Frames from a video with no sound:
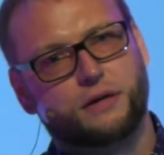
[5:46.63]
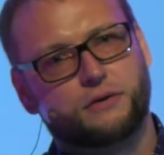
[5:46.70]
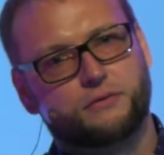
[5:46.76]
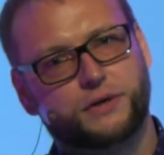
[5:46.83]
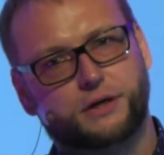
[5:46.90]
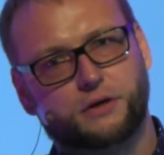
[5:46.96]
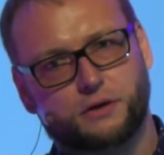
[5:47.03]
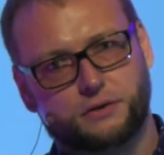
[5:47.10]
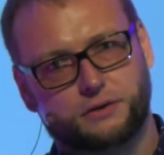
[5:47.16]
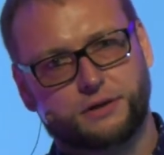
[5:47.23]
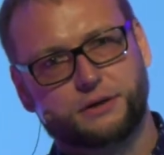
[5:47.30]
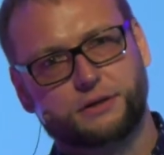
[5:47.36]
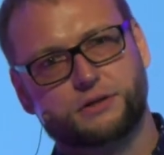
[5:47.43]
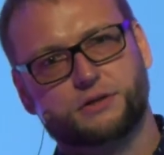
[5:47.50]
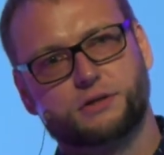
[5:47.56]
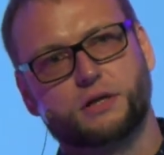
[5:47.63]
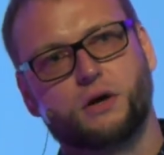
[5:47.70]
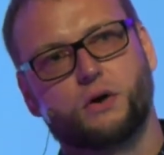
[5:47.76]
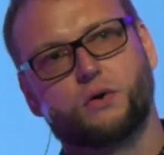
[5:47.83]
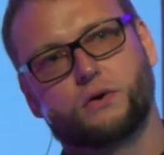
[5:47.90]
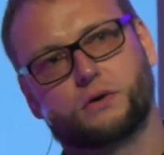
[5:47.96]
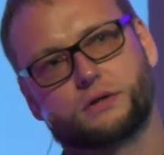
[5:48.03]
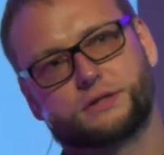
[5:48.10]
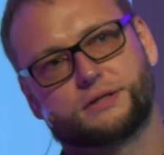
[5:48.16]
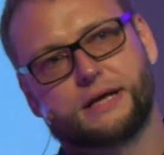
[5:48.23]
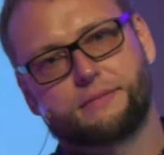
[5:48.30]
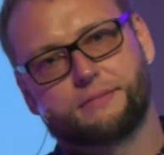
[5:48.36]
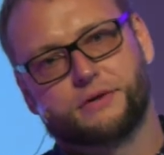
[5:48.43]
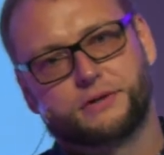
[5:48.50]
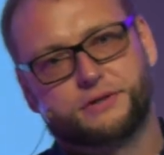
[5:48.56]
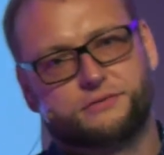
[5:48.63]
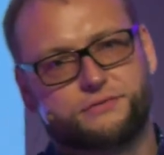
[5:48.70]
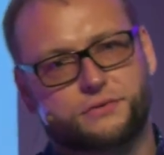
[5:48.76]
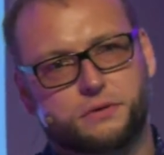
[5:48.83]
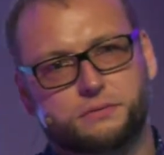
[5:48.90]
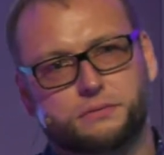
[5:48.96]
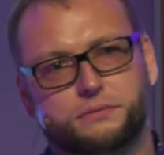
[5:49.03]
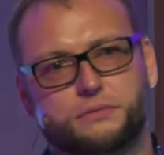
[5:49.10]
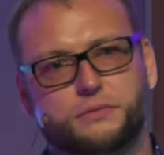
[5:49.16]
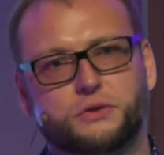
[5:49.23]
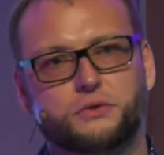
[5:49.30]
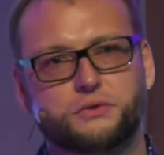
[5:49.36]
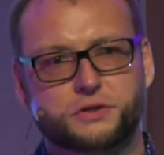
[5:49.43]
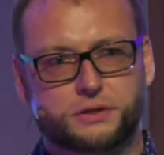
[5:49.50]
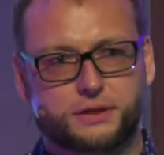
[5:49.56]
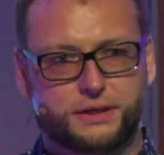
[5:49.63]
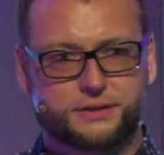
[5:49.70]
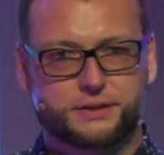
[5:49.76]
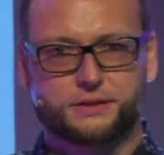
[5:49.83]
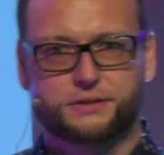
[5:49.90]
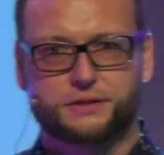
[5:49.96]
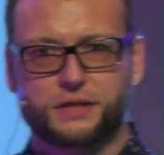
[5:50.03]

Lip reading: recordings or summaries from user testing